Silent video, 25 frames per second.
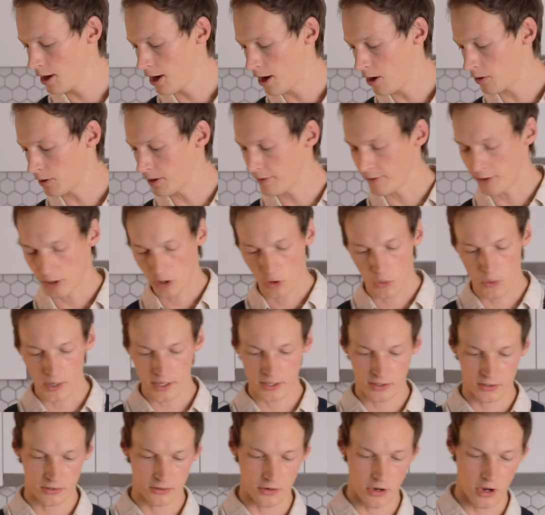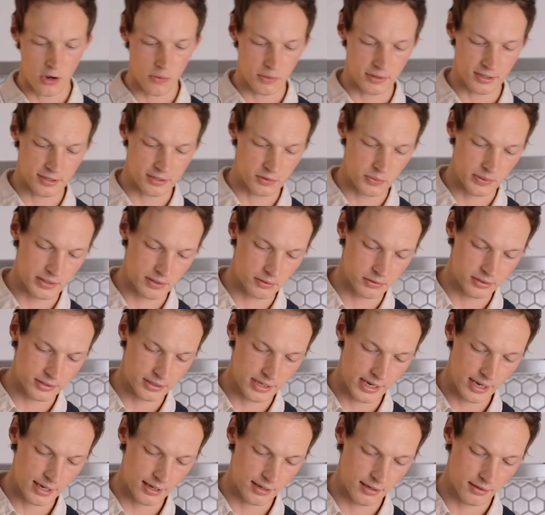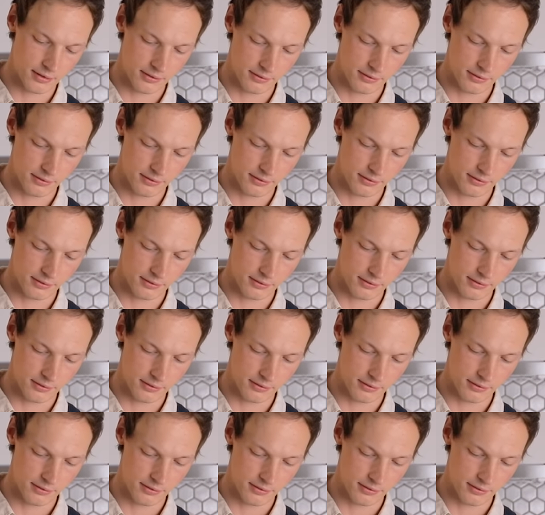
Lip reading: I'll give it a quick stir with a swizzle stick.